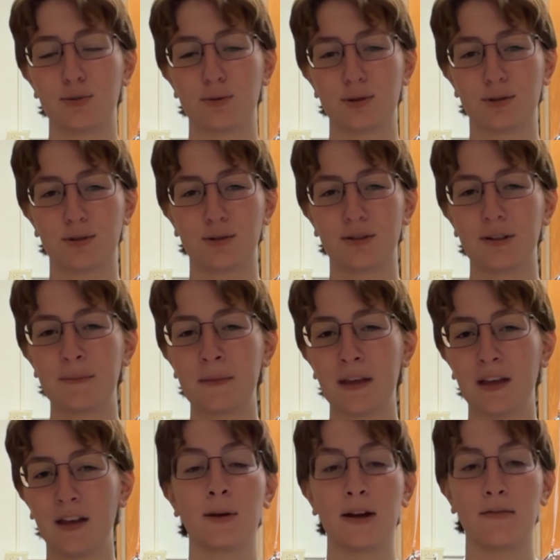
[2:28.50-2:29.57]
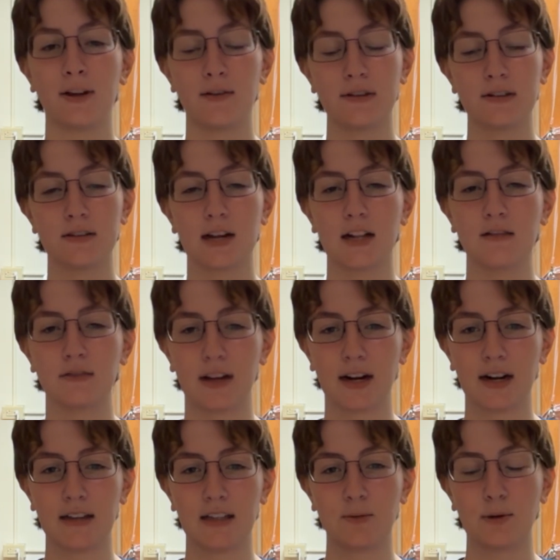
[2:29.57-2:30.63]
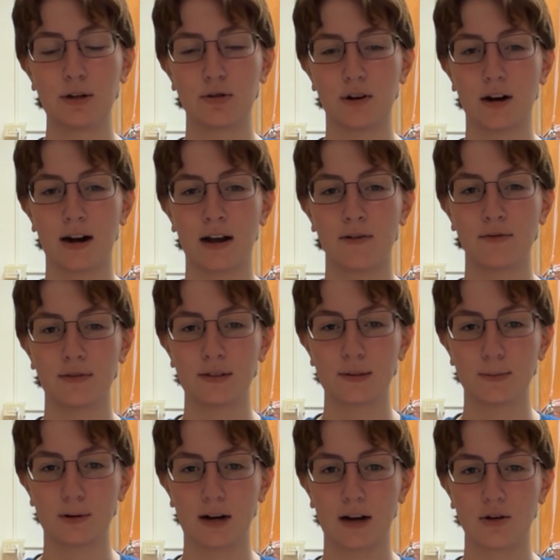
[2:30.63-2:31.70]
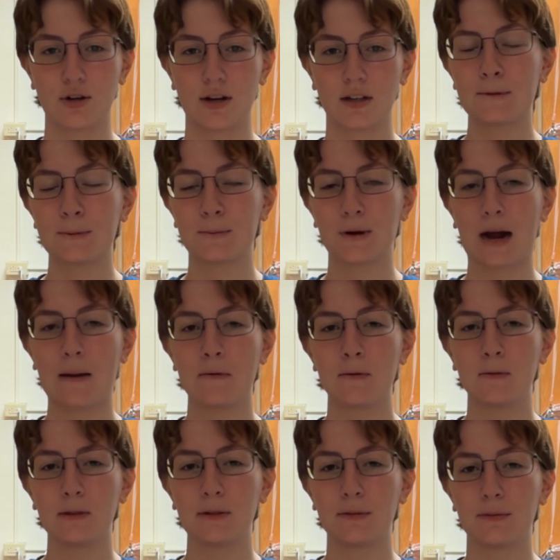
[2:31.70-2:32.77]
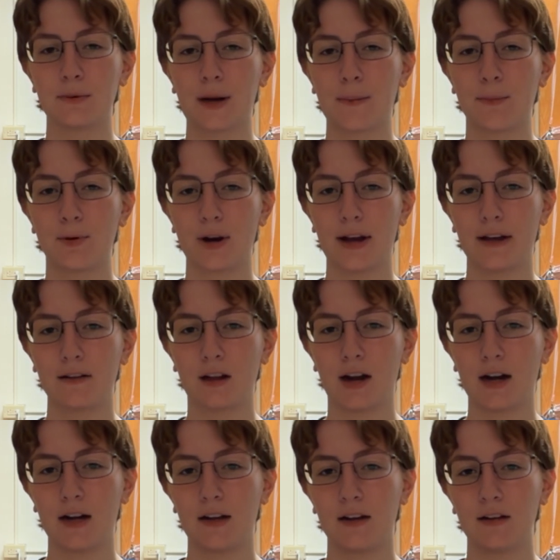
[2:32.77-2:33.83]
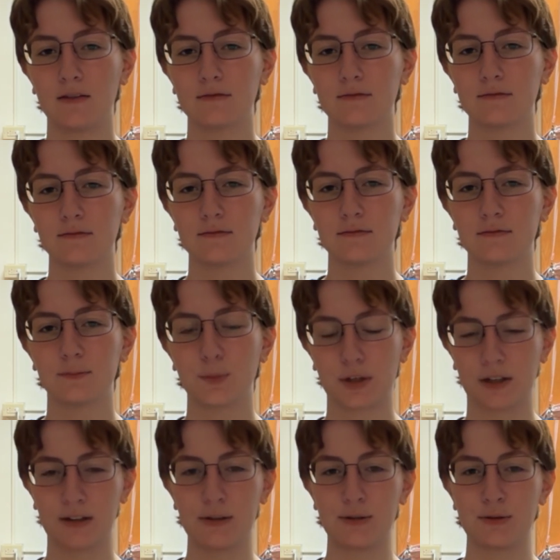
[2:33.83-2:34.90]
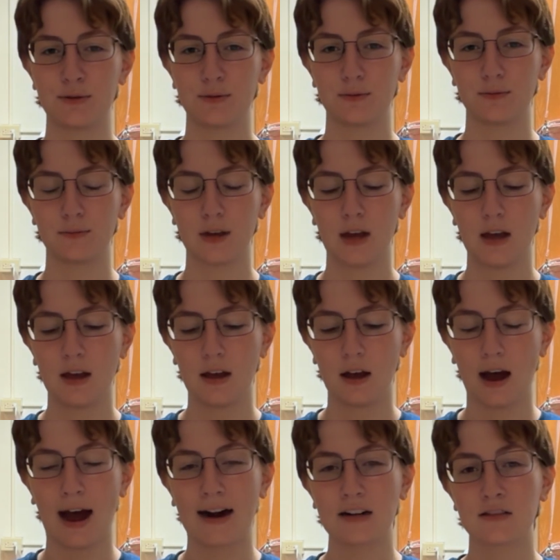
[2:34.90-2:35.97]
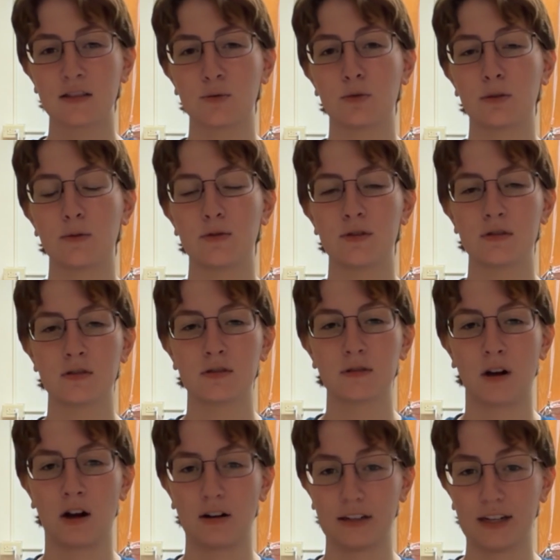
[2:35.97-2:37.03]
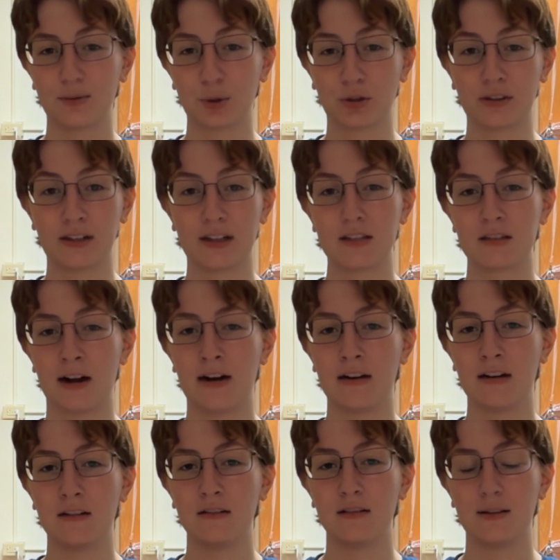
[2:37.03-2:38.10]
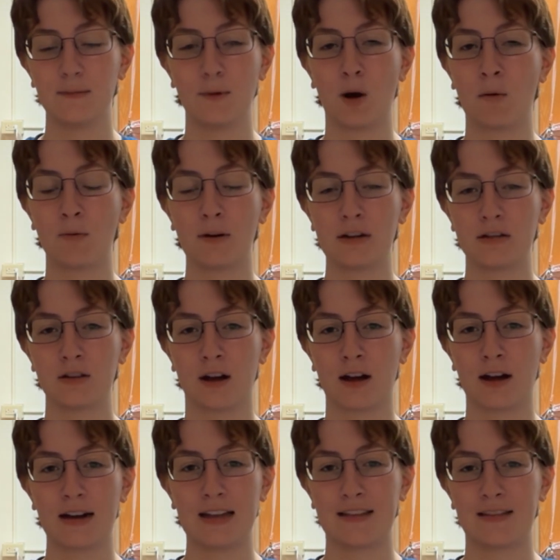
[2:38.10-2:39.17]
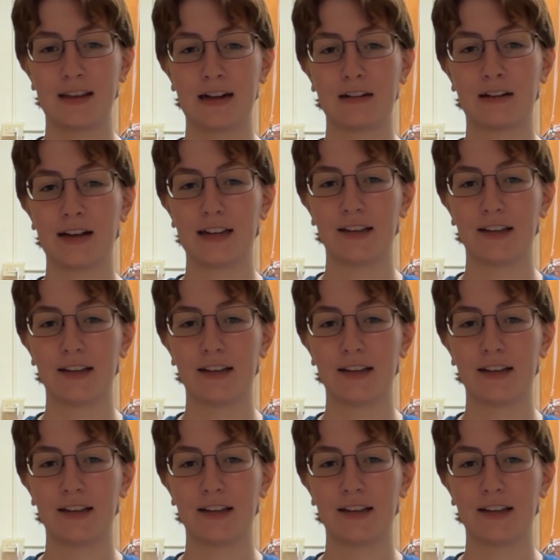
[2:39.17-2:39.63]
was cool. My favorite style of lighting that we tried out for this project was probably Rembrandt lighting, because honestly, we would just all get really excited the moment we saw anything